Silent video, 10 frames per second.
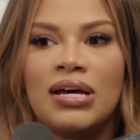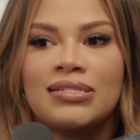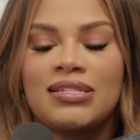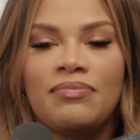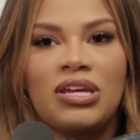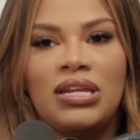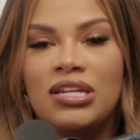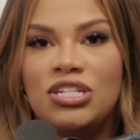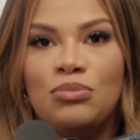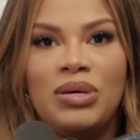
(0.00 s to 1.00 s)
something
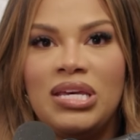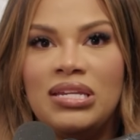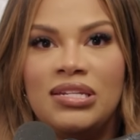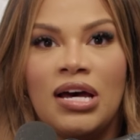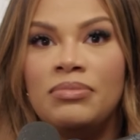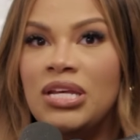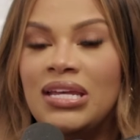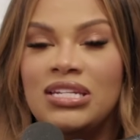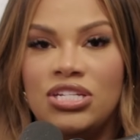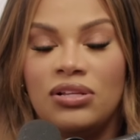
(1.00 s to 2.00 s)
needed to be dubbed
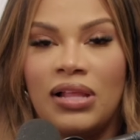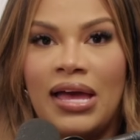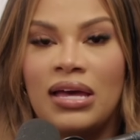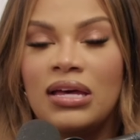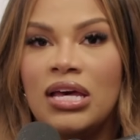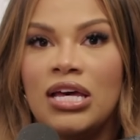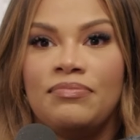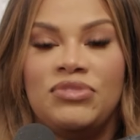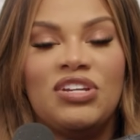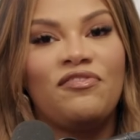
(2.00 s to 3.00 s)
in to like
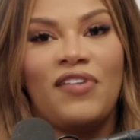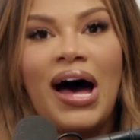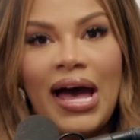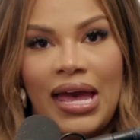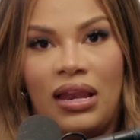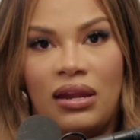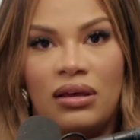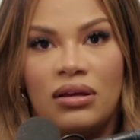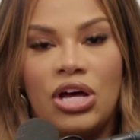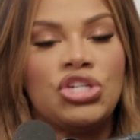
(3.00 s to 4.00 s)
define
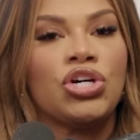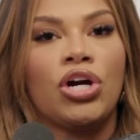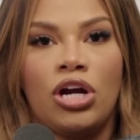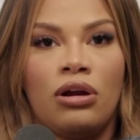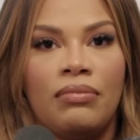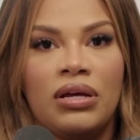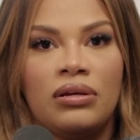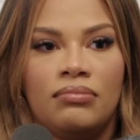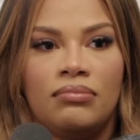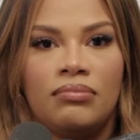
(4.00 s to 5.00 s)
a term
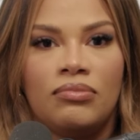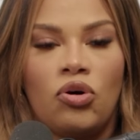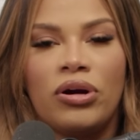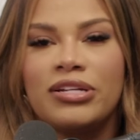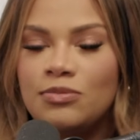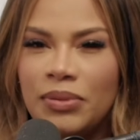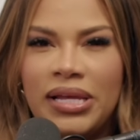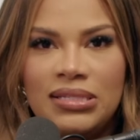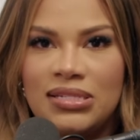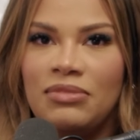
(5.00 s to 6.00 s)
or
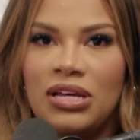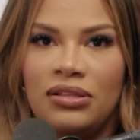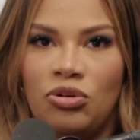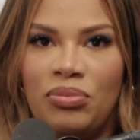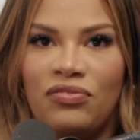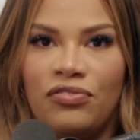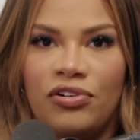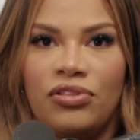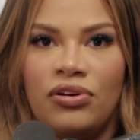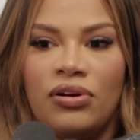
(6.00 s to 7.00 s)
explain something a little bit
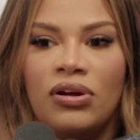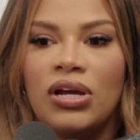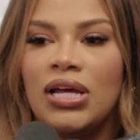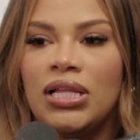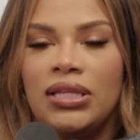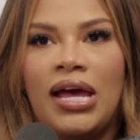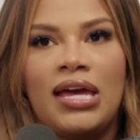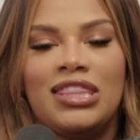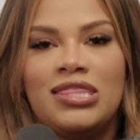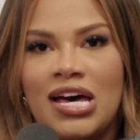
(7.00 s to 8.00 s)
further,
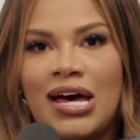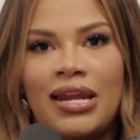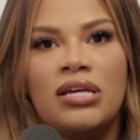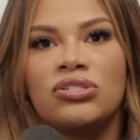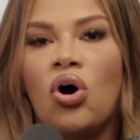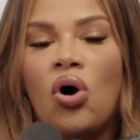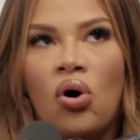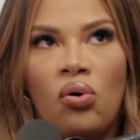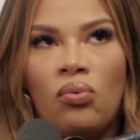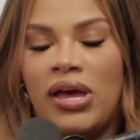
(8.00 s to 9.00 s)
like that is
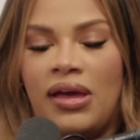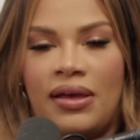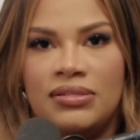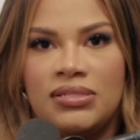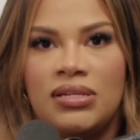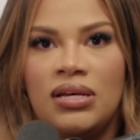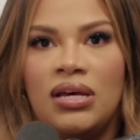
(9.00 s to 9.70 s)
always